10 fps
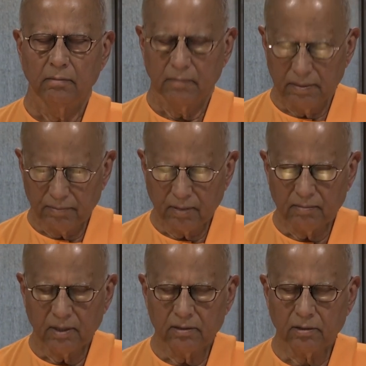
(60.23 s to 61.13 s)
May
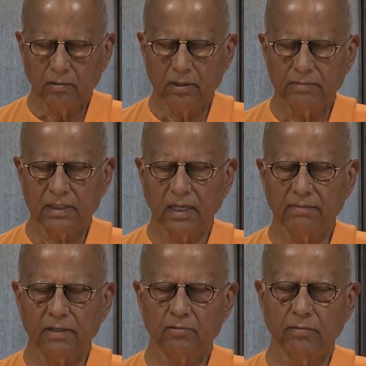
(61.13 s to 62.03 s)
Brahman show himself
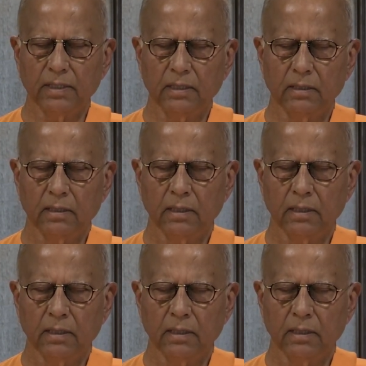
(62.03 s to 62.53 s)
unto me.